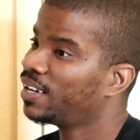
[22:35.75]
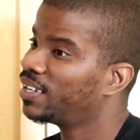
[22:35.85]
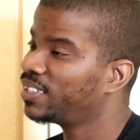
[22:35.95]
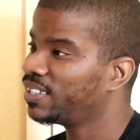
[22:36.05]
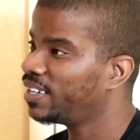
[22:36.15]

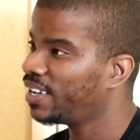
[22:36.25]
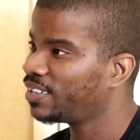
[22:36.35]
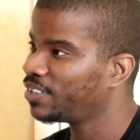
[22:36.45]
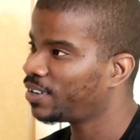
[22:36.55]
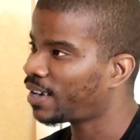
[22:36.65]
Other than
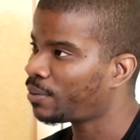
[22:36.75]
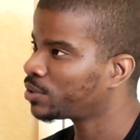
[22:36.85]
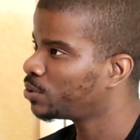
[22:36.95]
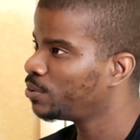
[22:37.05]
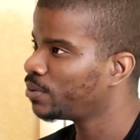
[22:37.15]
that, you know, I
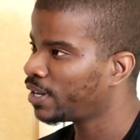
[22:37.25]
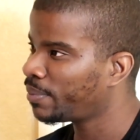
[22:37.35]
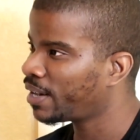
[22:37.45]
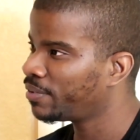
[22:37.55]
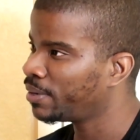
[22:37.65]
was cool.
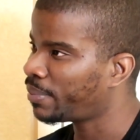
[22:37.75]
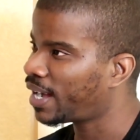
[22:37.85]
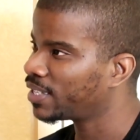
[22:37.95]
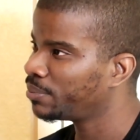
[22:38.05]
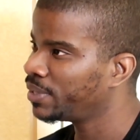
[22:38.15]
Anybody nobody really
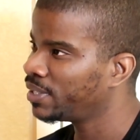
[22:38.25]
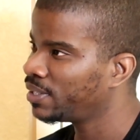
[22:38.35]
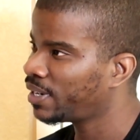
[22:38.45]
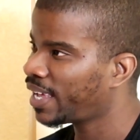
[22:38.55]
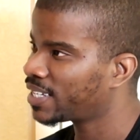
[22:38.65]
bothered
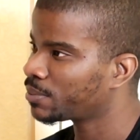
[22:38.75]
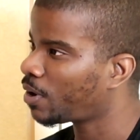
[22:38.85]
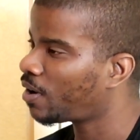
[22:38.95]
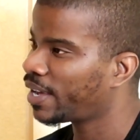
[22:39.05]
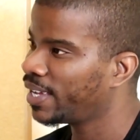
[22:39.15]
me. They had
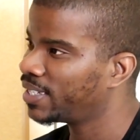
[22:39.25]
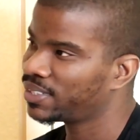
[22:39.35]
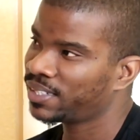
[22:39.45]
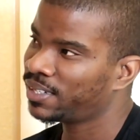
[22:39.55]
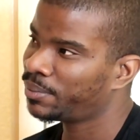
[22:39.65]
some hard
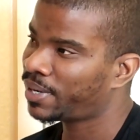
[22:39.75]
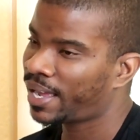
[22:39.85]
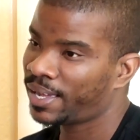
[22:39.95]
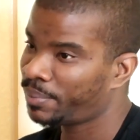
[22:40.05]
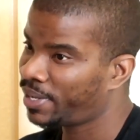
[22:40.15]
heads in there, but
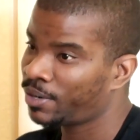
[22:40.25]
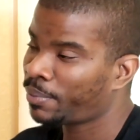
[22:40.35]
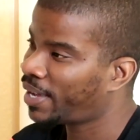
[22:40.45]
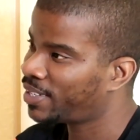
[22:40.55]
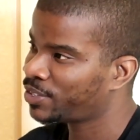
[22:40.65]
I ain't paying
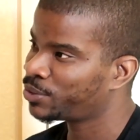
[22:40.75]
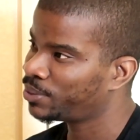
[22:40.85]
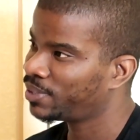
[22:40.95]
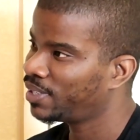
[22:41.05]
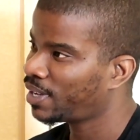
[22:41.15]
no mind
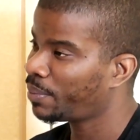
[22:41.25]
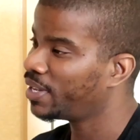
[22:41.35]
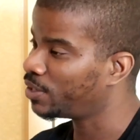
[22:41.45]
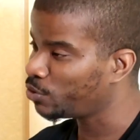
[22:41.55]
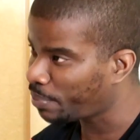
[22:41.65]
to. I'm
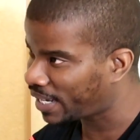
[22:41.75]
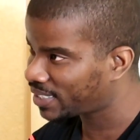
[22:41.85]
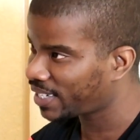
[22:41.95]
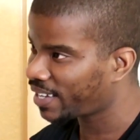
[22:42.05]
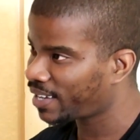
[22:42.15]
here to do my
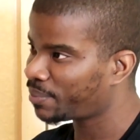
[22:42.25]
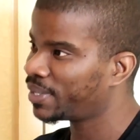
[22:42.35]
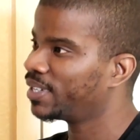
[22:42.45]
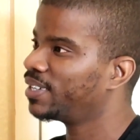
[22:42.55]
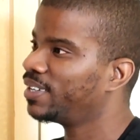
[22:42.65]
time
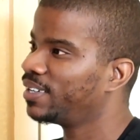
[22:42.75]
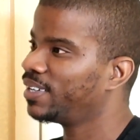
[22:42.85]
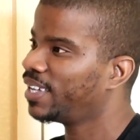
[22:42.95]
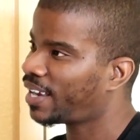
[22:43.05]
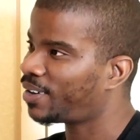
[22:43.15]
and
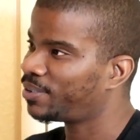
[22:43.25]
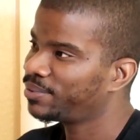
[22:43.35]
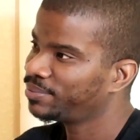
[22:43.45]
get out.